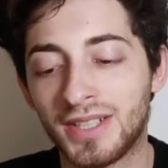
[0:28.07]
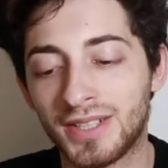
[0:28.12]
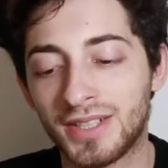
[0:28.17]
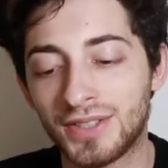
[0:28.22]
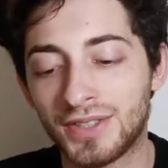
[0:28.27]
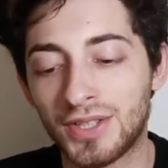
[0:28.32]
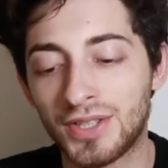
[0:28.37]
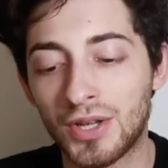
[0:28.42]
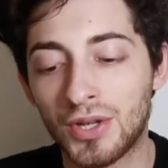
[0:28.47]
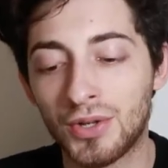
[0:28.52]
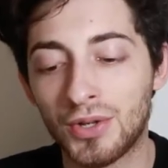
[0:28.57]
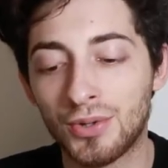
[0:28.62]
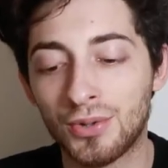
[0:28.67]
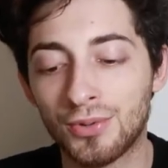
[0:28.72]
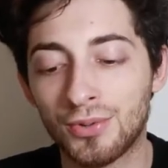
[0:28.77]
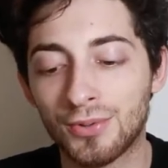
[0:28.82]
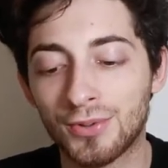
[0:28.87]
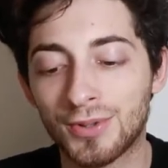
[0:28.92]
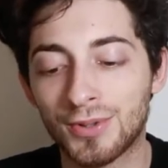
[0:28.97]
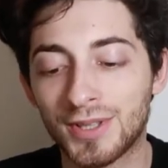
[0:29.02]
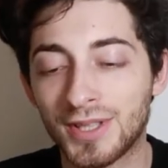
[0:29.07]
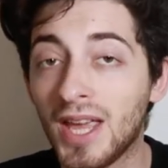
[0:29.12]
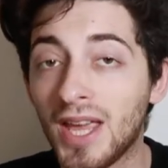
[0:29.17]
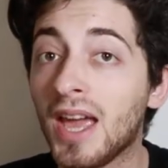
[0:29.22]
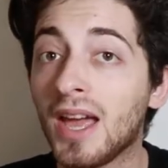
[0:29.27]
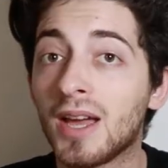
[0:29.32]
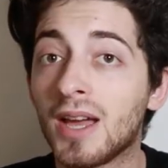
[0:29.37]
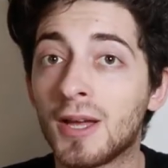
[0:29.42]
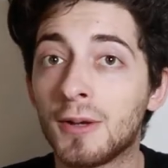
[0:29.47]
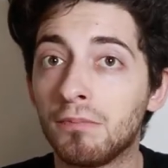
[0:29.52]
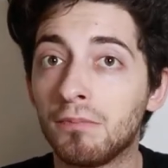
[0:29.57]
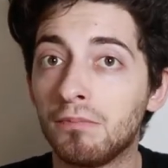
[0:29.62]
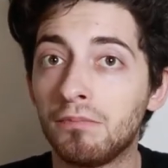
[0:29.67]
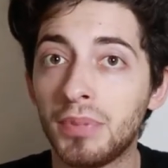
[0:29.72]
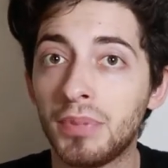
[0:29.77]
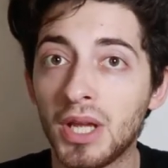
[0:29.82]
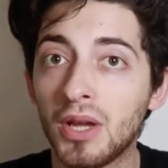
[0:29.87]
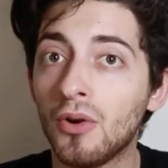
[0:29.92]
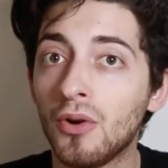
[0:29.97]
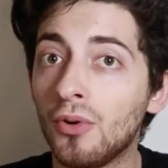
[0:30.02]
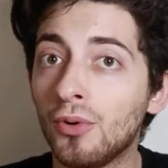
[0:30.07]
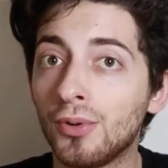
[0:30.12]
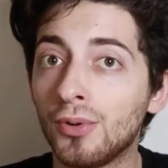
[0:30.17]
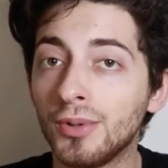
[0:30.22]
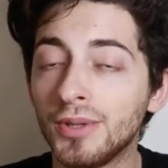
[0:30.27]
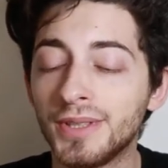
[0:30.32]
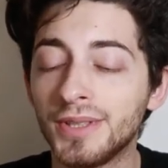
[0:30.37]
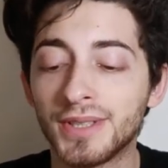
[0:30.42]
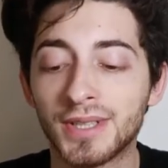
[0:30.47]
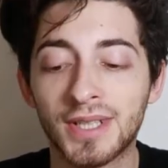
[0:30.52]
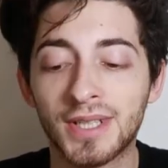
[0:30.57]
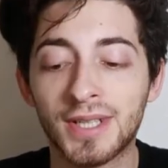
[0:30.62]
So yeah, bit old.